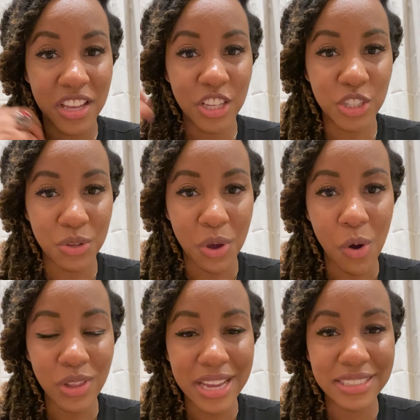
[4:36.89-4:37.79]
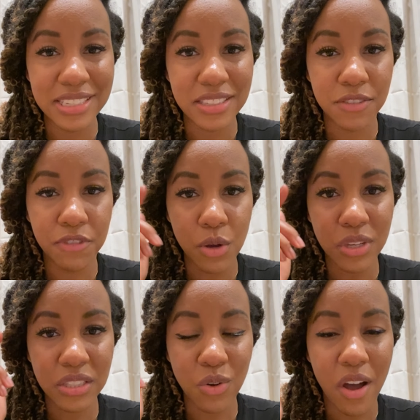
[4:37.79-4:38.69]
So the whole idea is to
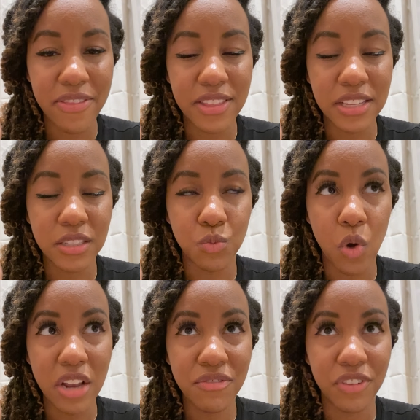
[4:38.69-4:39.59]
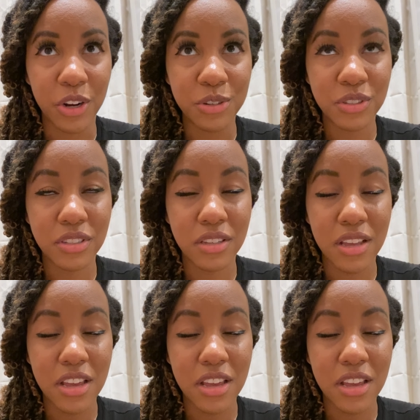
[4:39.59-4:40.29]
focus on this one verse.